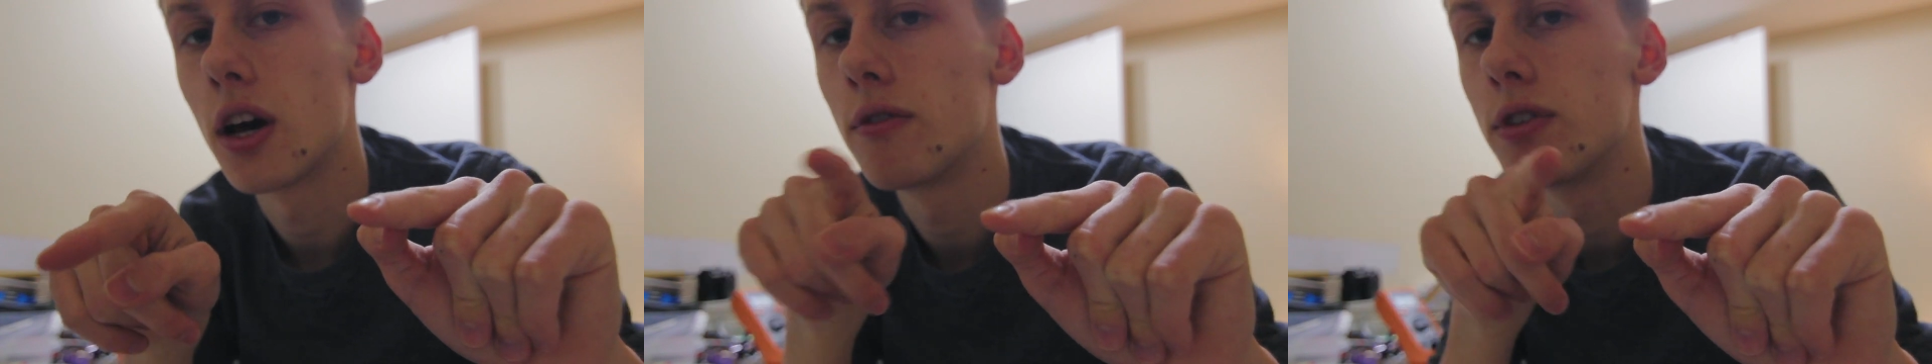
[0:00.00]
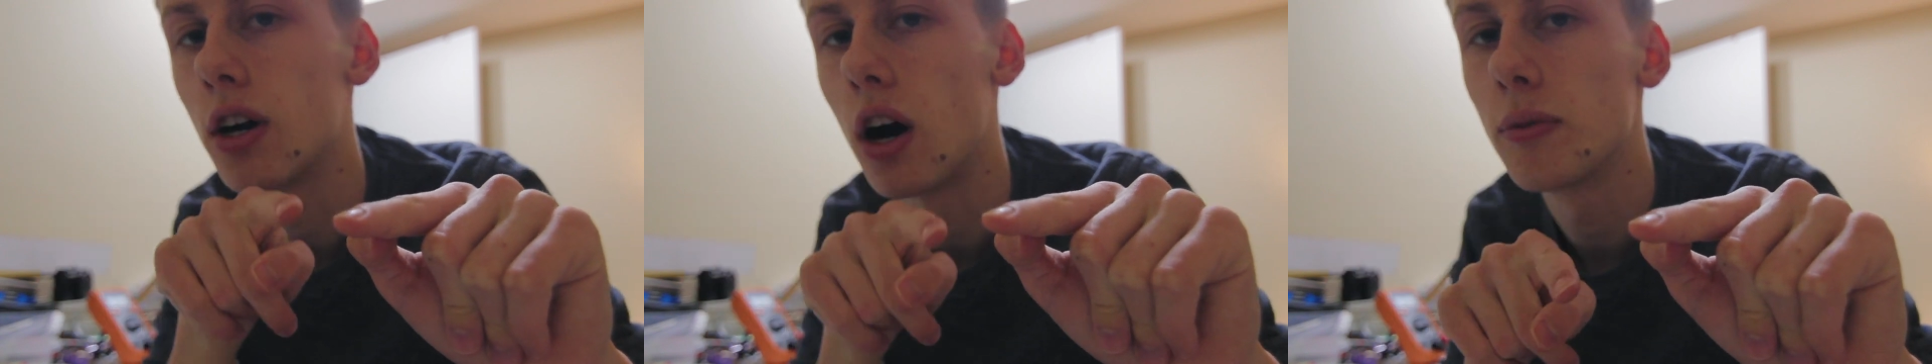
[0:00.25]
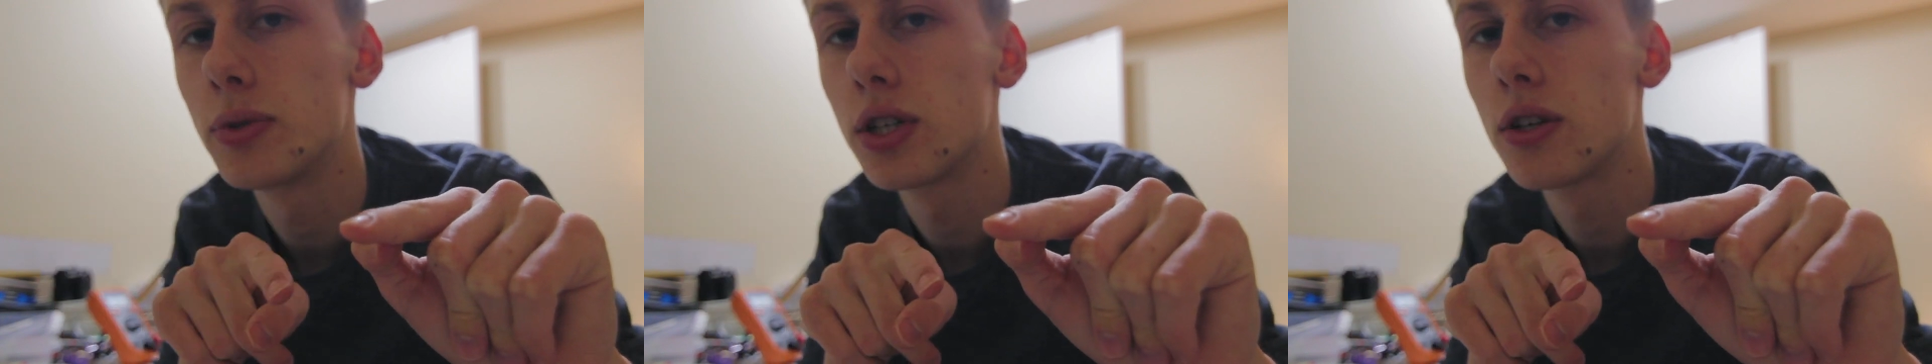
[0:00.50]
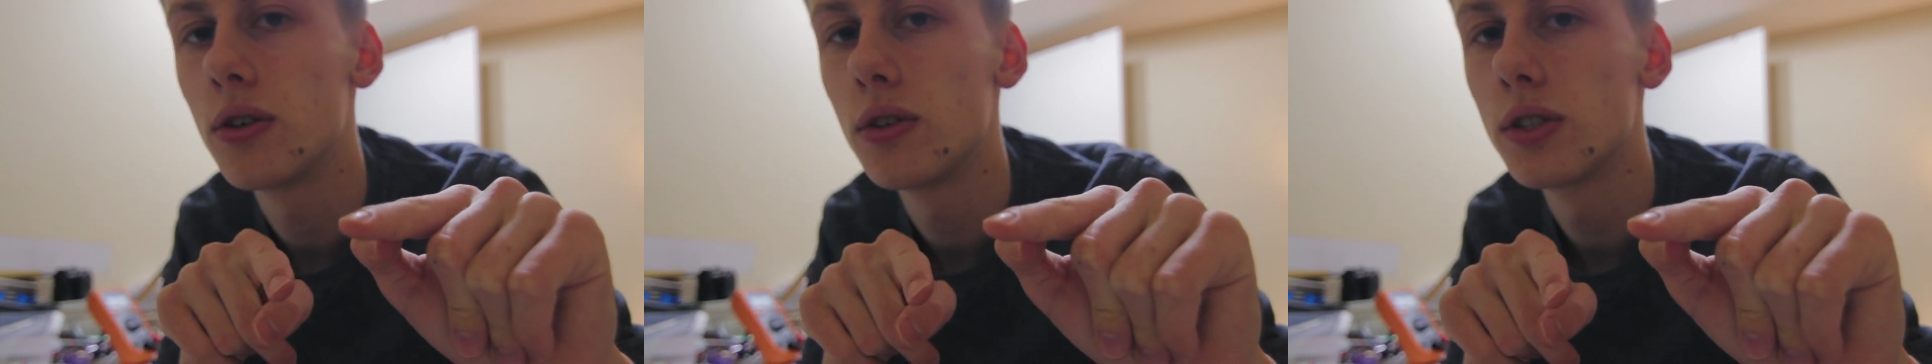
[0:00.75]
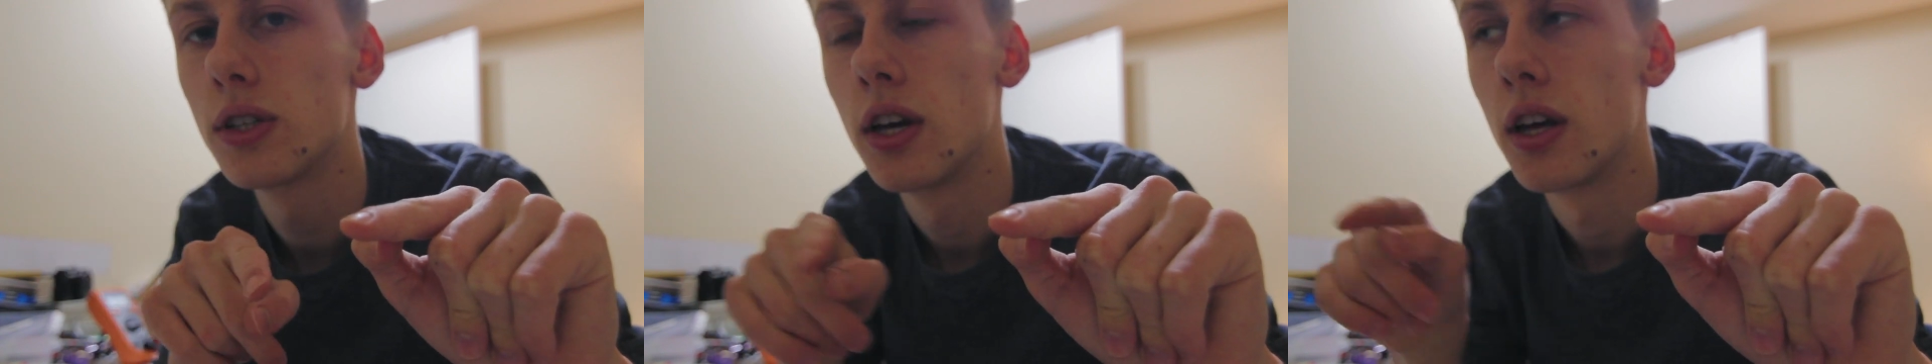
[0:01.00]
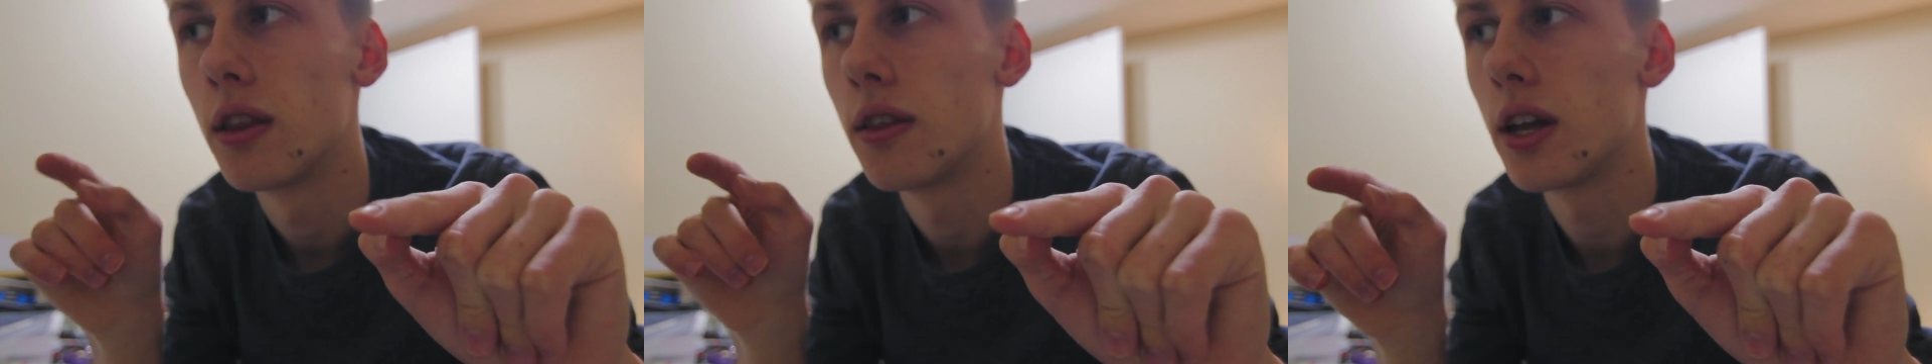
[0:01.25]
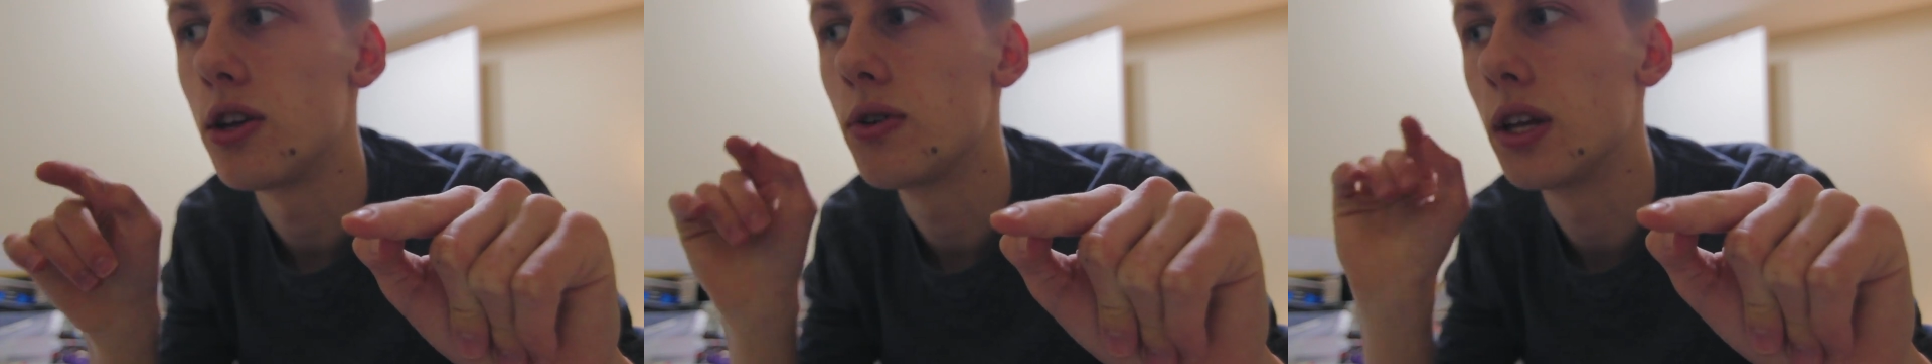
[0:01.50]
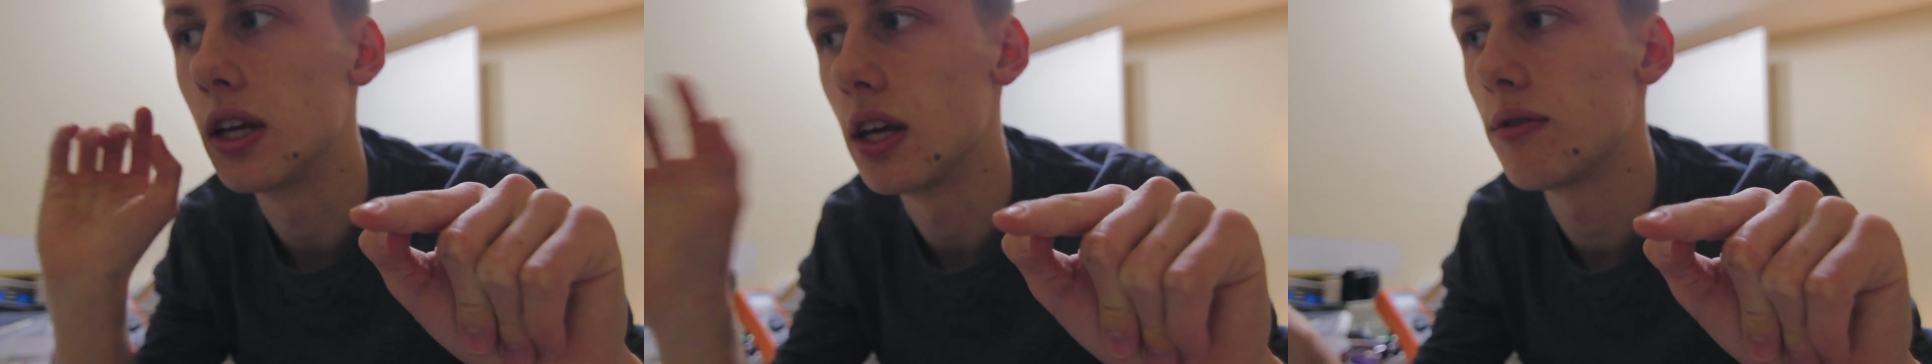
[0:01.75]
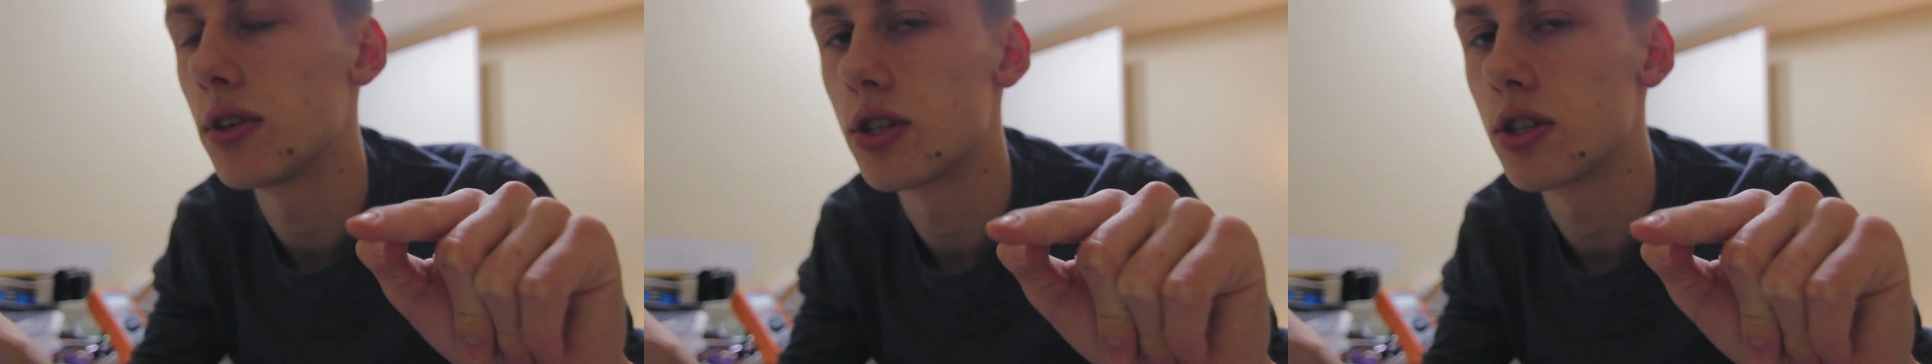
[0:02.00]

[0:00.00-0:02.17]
of the obstacles, then you can give